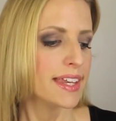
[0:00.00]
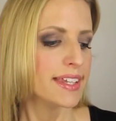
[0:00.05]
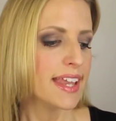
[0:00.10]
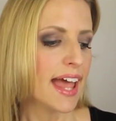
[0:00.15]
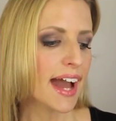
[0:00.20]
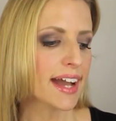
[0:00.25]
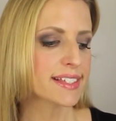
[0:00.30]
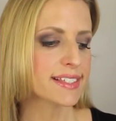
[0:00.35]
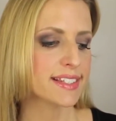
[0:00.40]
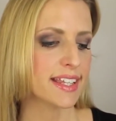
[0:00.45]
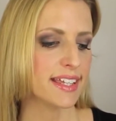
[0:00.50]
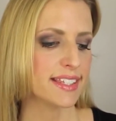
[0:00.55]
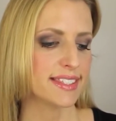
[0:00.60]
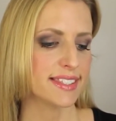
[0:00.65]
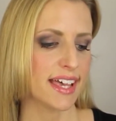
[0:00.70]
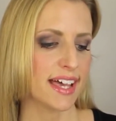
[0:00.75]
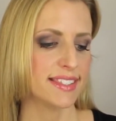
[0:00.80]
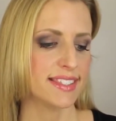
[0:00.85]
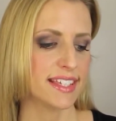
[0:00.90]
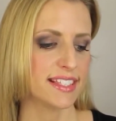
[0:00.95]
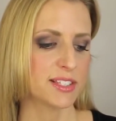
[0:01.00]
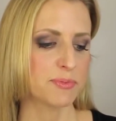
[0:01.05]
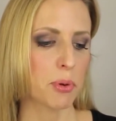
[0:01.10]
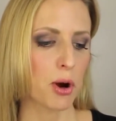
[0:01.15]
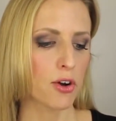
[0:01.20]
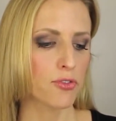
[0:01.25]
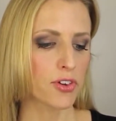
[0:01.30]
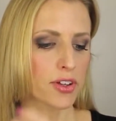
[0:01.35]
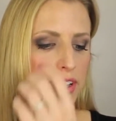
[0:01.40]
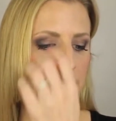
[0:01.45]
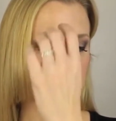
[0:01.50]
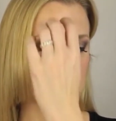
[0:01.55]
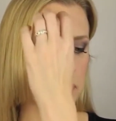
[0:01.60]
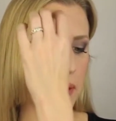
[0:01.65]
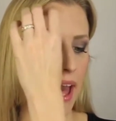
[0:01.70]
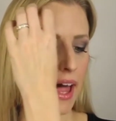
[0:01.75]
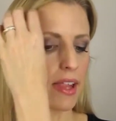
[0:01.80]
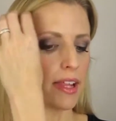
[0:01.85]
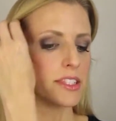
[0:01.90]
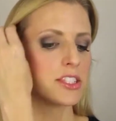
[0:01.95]
Next, it says it's perfectly
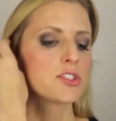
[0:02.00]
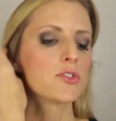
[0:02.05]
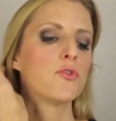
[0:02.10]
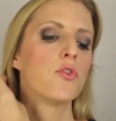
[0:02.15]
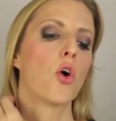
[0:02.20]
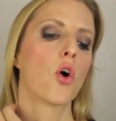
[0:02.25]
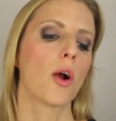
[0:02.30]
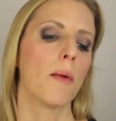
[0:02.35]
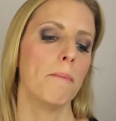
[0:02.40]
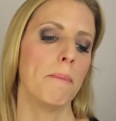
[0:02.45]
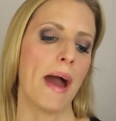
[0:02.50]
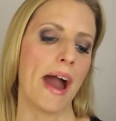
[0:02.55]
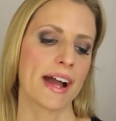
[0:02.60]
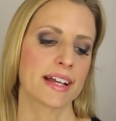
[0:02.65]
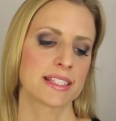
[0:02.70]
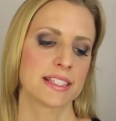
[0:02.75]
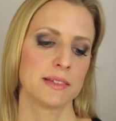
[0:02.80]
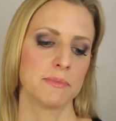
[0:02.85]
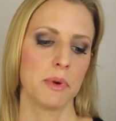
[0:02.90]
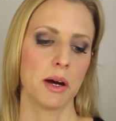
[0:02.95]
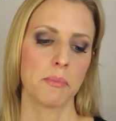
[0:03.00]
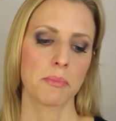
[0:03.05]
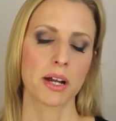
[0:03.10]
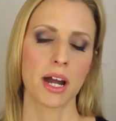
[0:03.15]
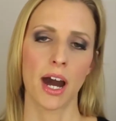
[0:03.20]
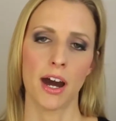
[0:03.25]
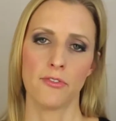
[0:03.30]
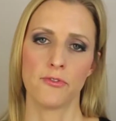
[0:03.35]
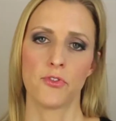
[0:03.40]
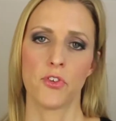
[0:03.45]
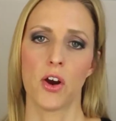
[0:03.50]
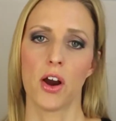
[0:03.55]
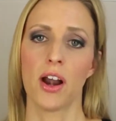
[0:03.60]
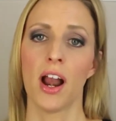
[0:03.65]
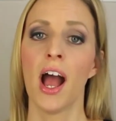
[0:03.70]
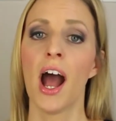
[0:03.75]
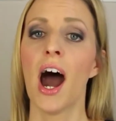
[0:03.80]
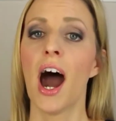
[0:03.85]
balanced for maximum comfort.